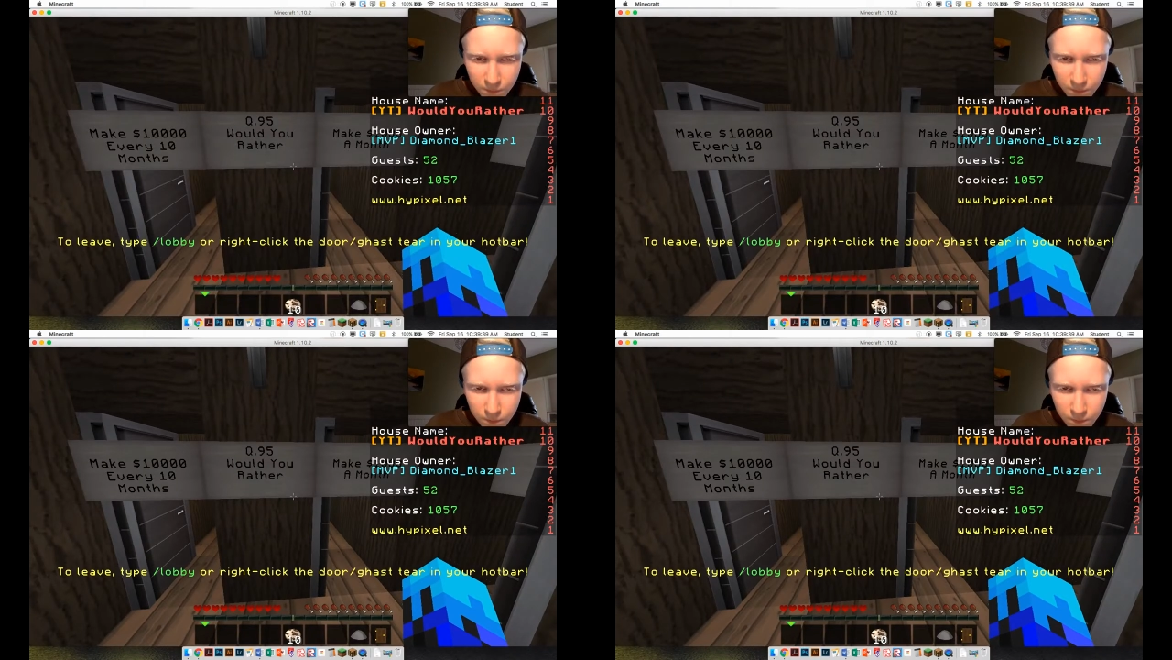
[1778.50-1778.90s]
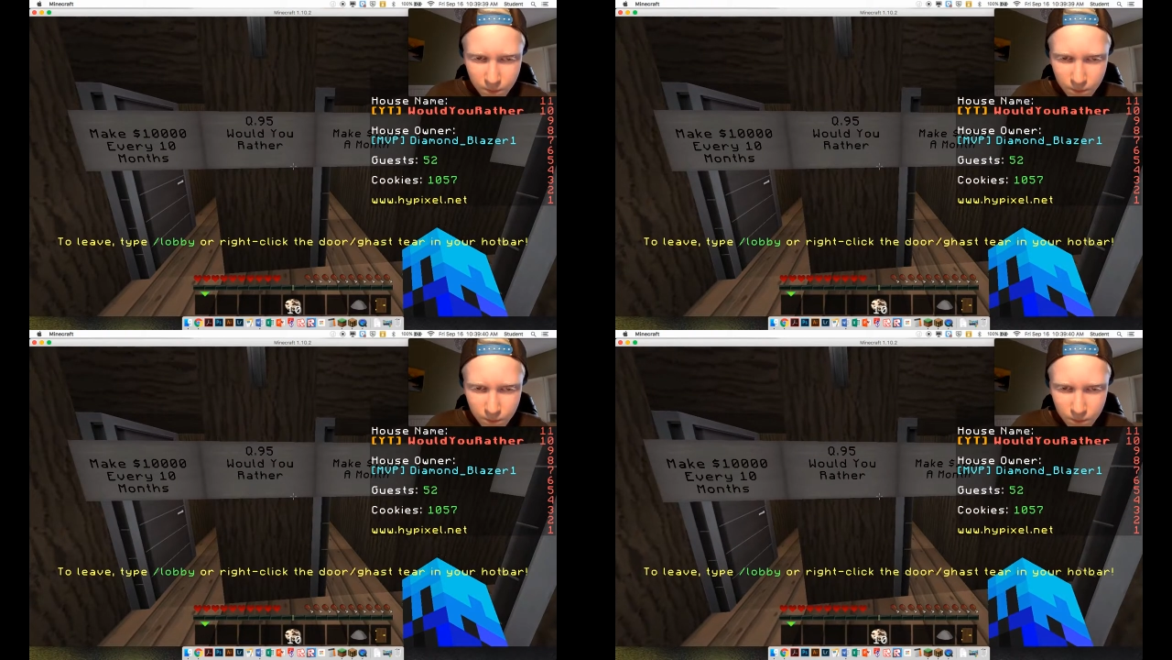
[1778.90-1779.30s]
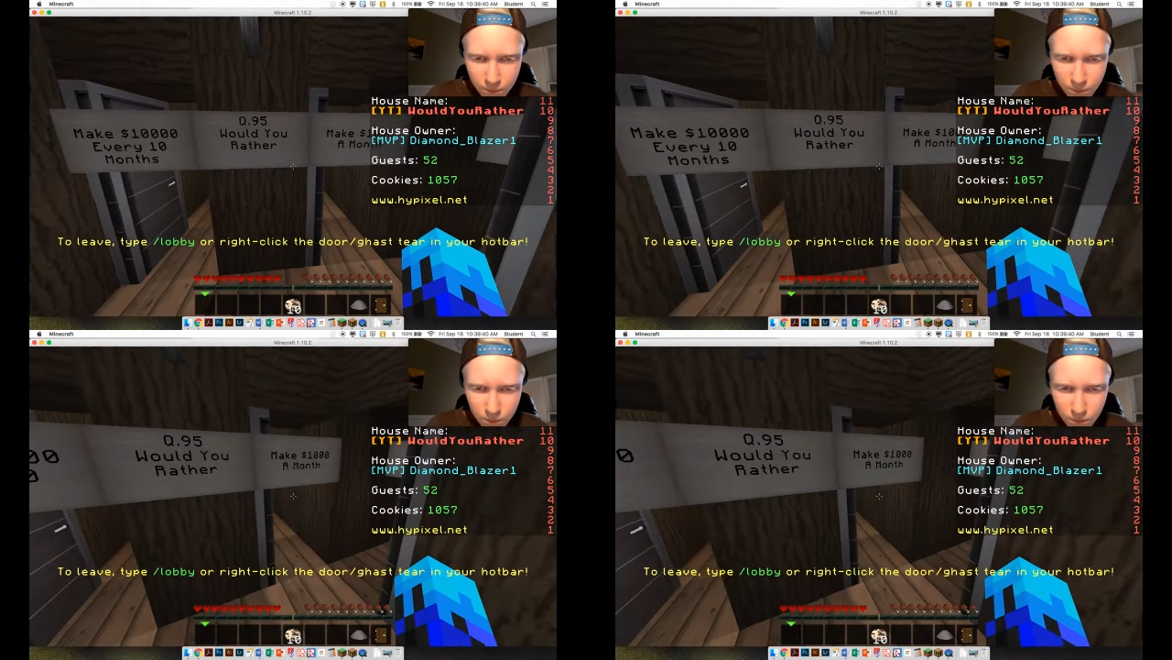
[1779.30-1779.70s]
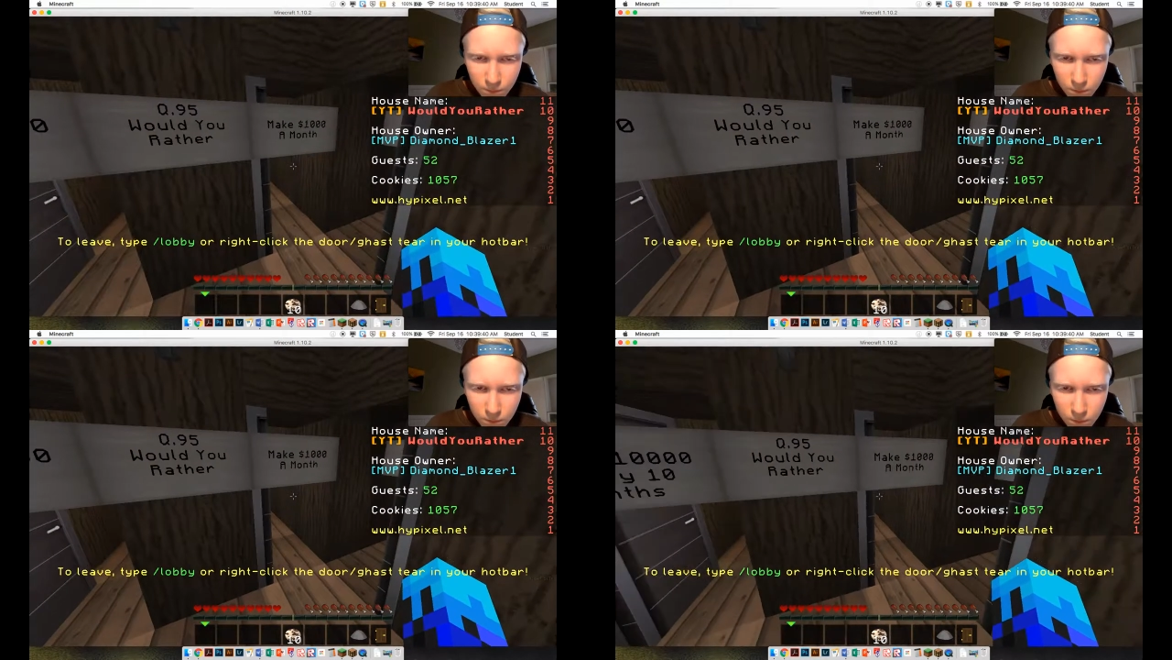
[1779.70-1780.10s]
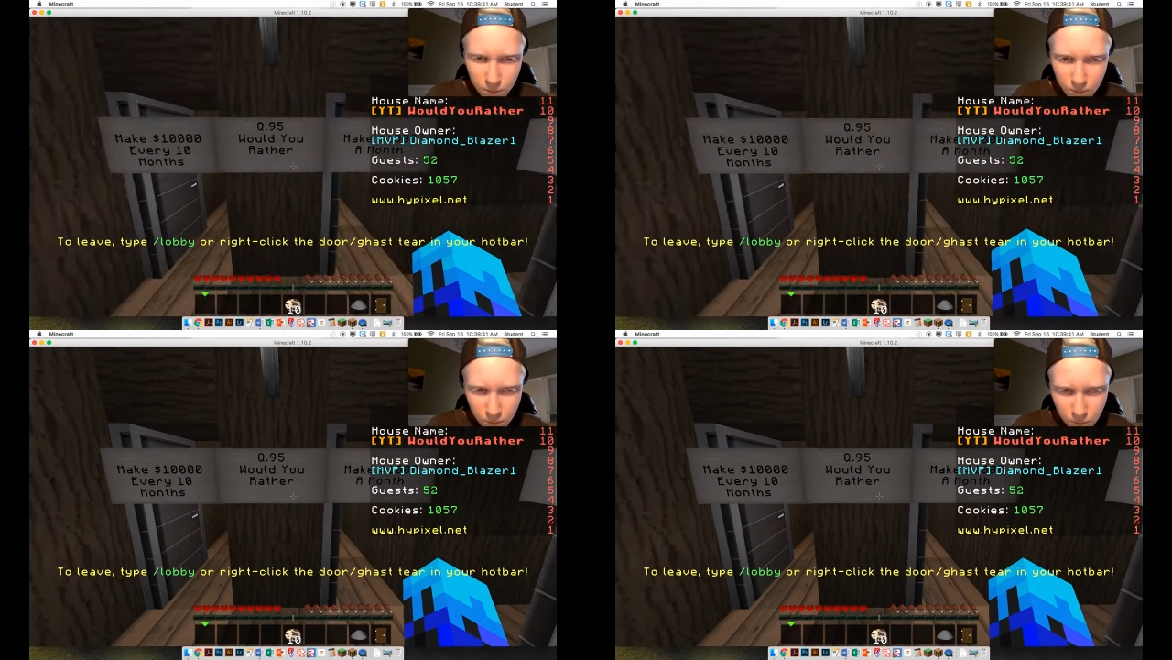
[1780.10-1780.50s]

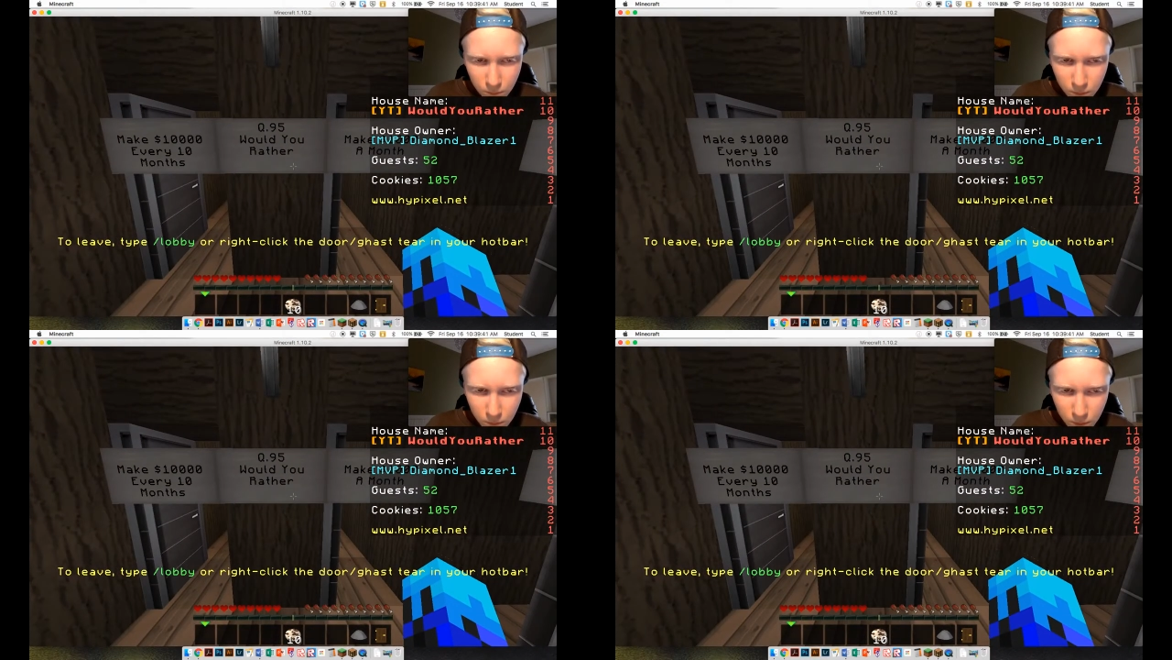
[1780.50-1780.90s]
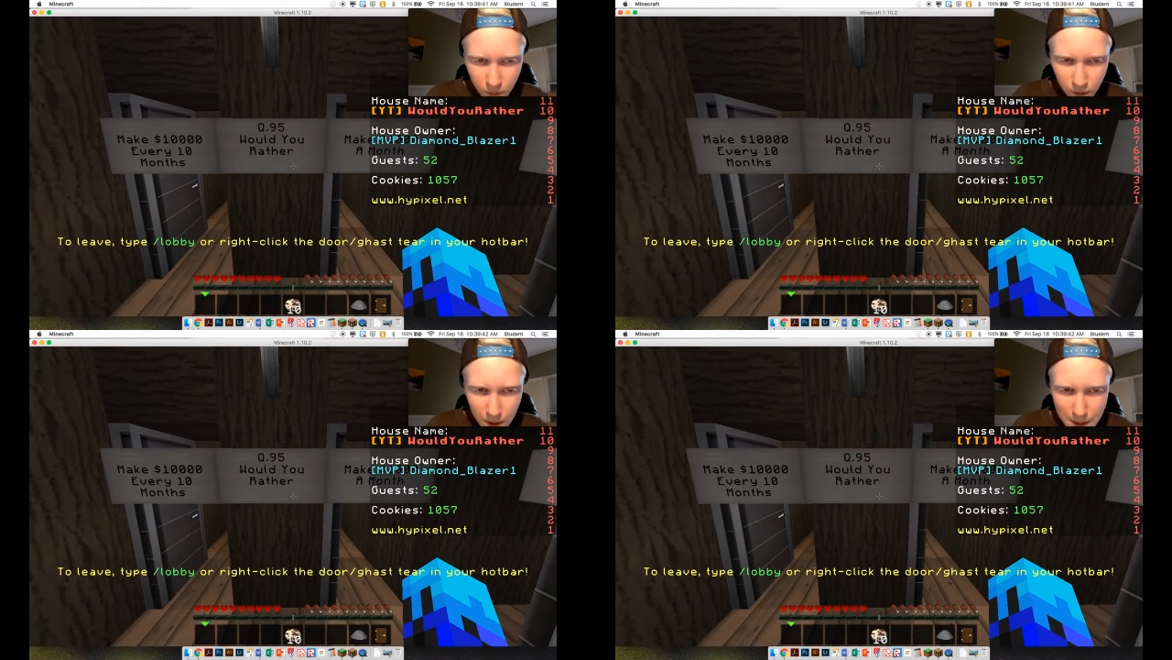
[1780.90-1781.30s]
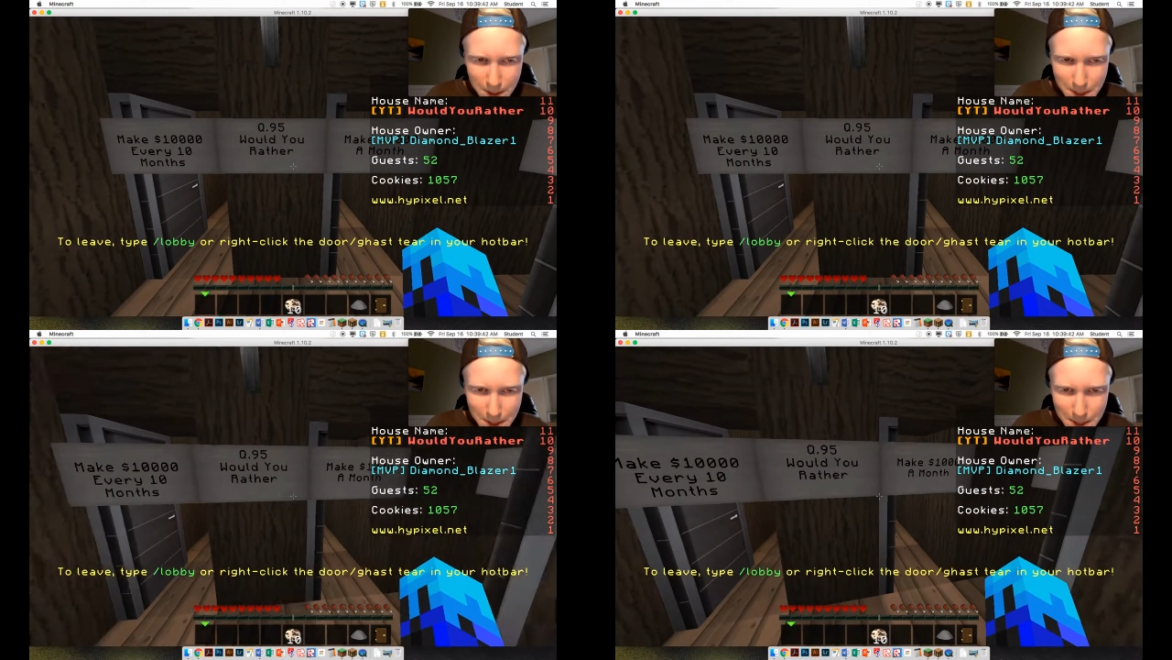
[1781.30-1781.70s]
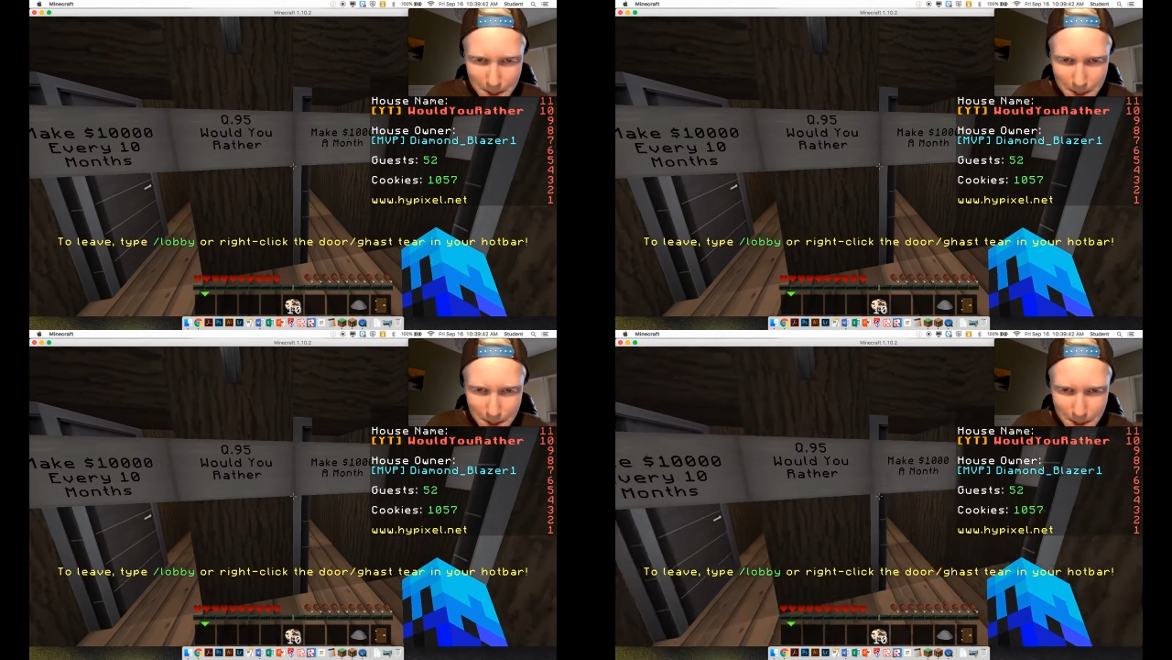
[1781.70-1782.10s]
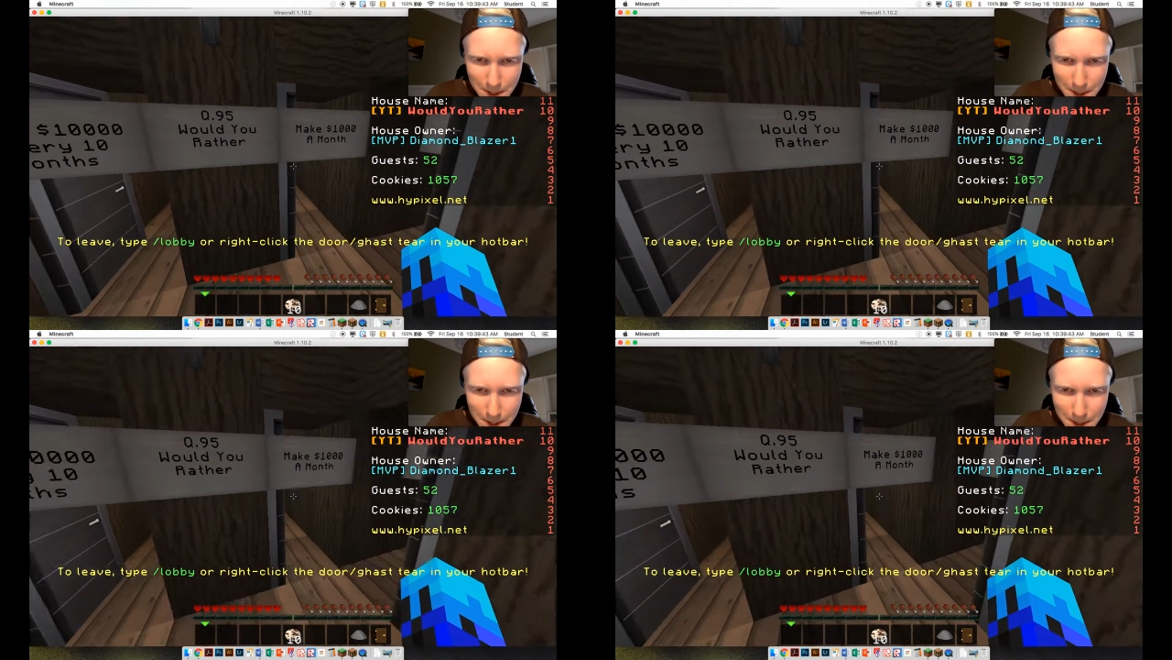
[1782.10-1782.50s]

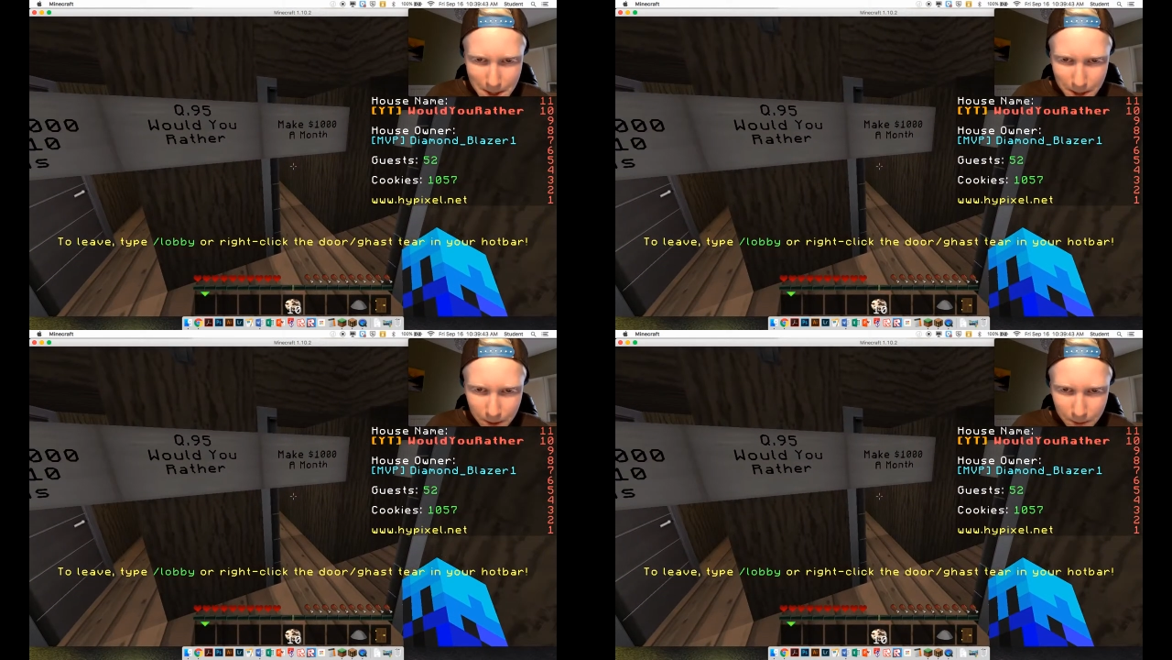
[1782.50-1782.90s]
No one is speaking in this clip.